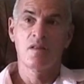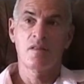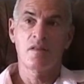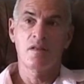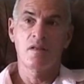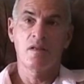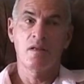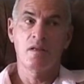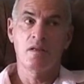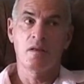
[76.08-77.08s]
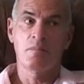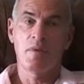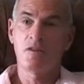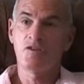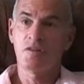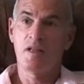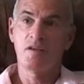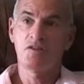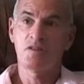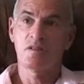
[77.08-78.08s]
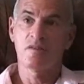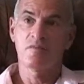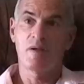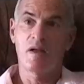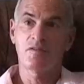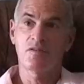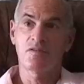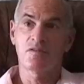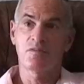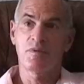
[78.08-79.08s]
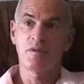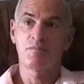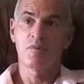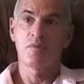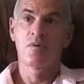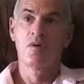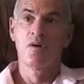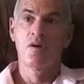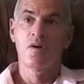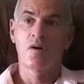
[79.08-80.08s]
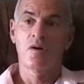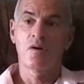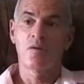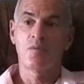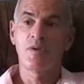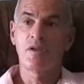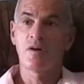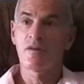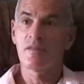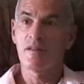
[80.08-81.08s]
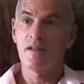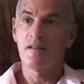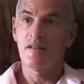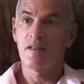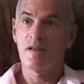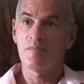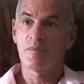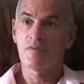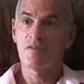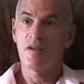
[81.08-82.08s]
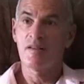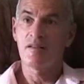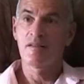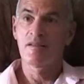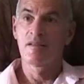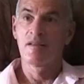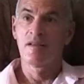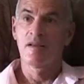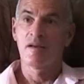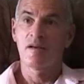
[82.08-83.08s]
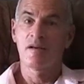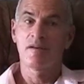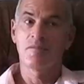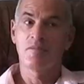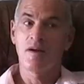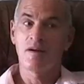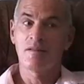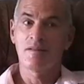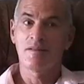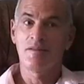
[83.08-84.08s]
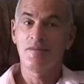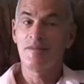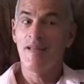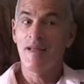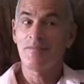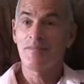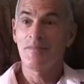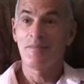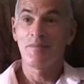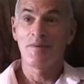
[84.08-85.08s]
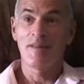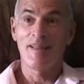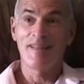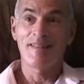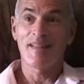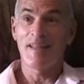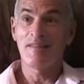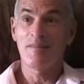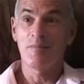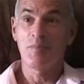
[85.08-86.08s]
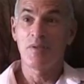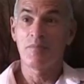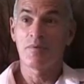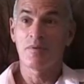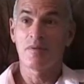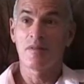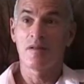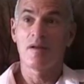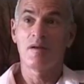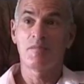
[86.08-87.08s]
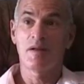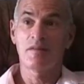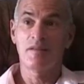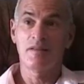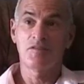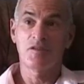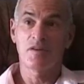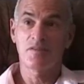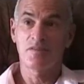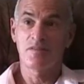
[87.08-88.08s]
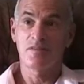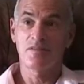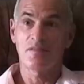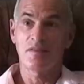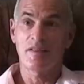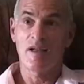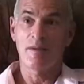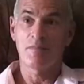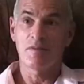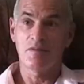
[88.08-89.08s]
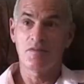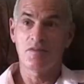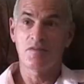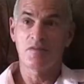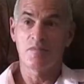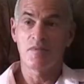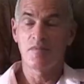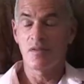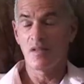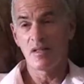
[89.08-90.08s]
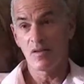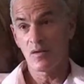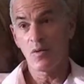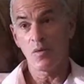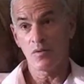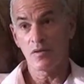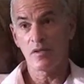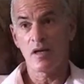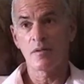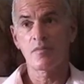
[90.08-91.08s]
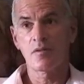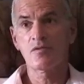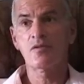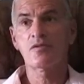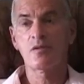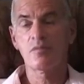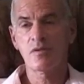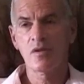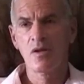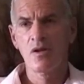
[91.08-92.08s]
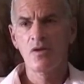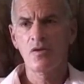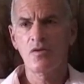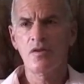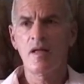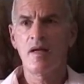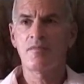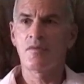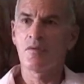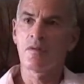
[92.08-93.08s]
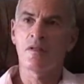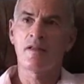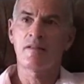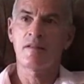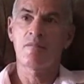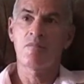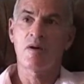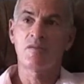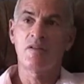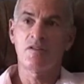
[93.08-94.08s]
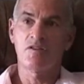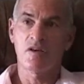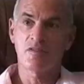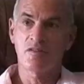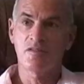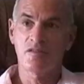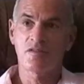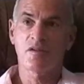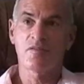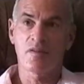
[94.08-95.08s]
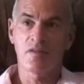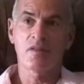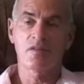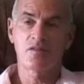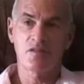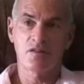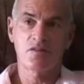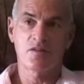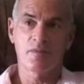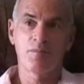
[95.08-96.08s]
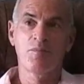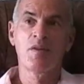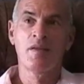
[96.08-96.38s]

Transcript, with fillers: the imagination of masses of people, uh, we are the 99%. Uh, well, you didn't have to enlighten people about the injustices of the capitalist system, even though they didn't call it the capitalist system, but you didn't have to enlighten them about the injustices of the system.